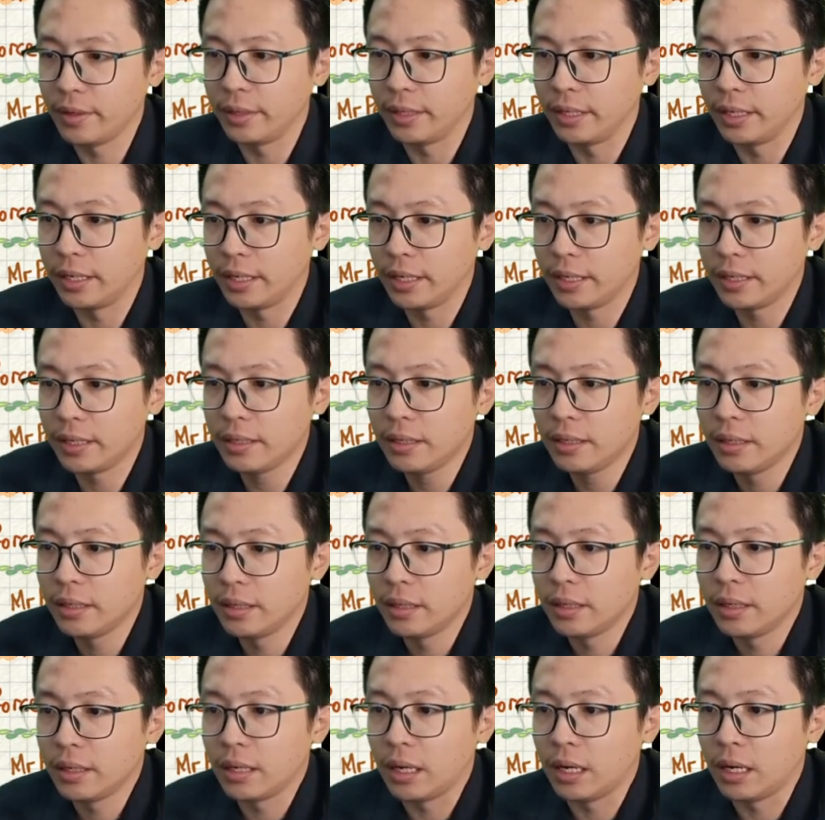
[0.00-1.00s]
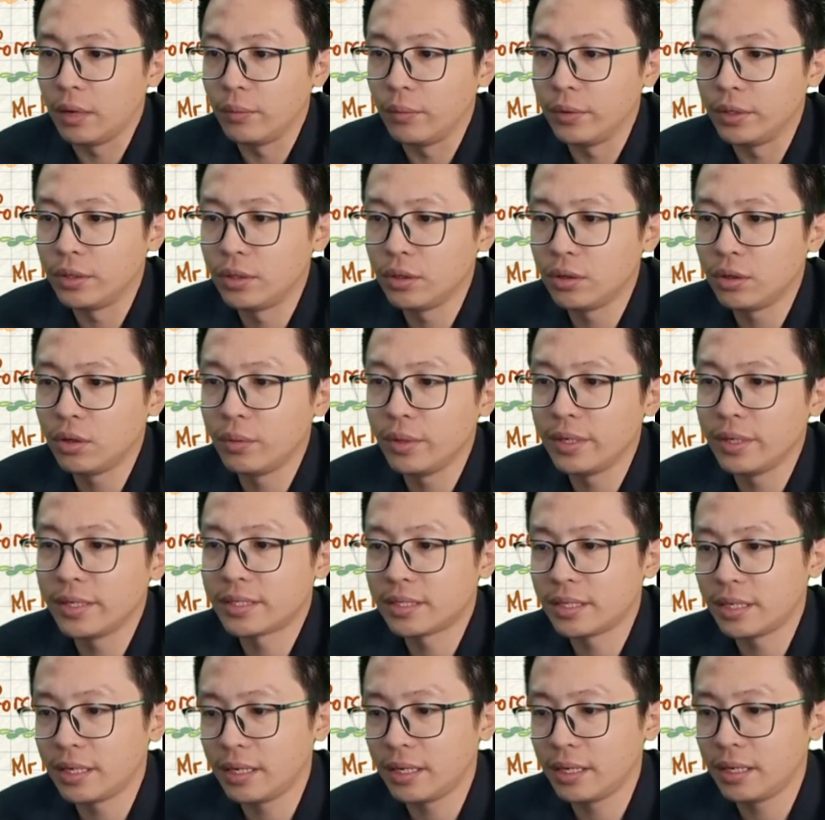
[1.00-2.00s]
Again, we don't always
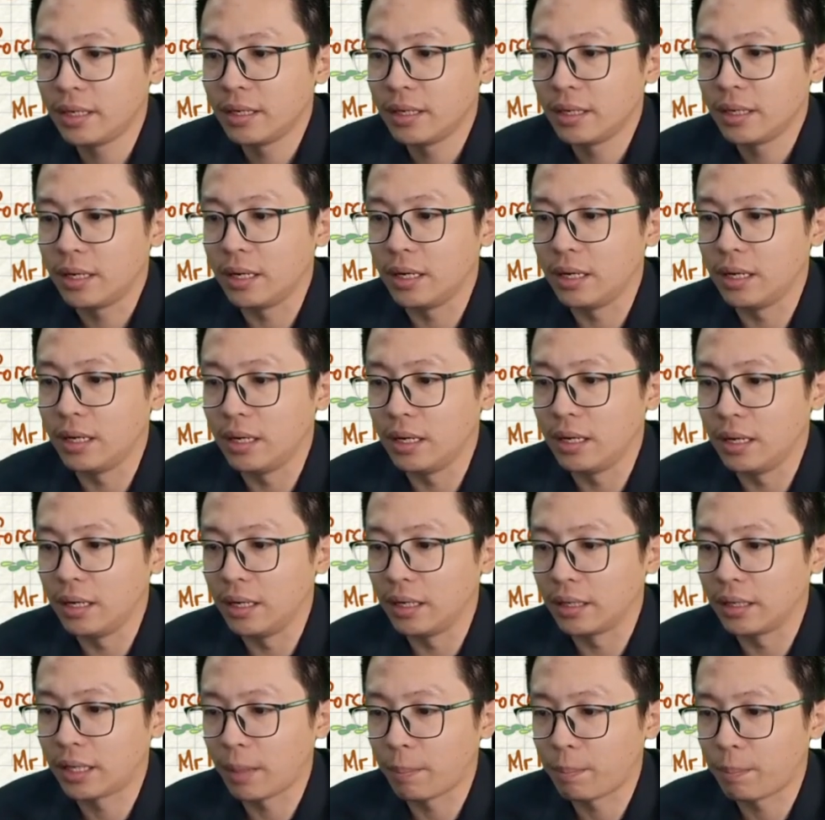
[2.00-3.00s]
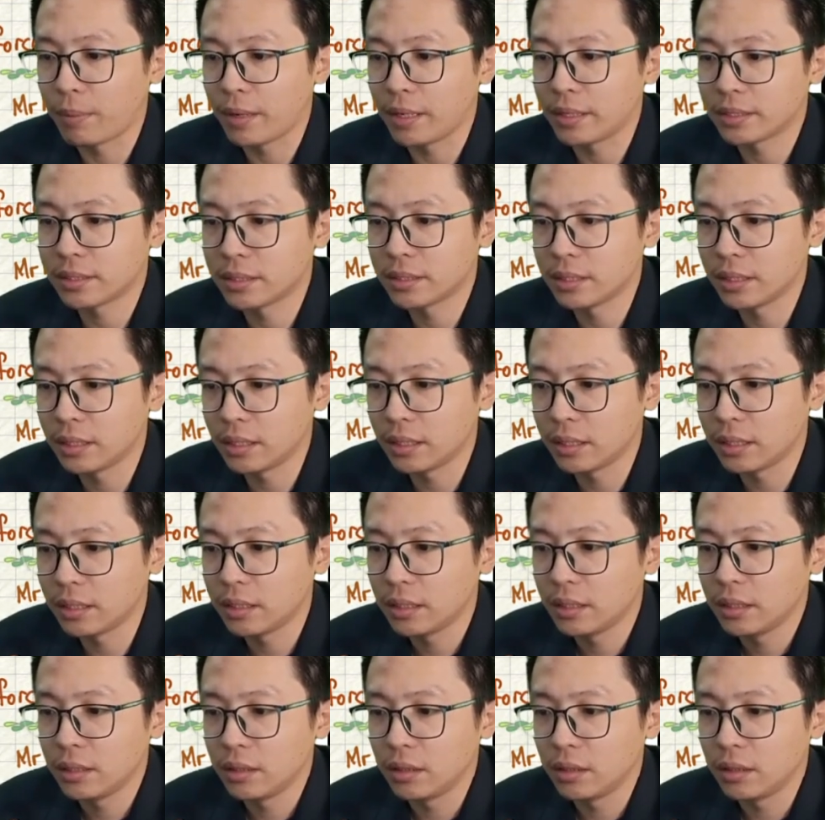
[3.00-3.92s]
say capacitor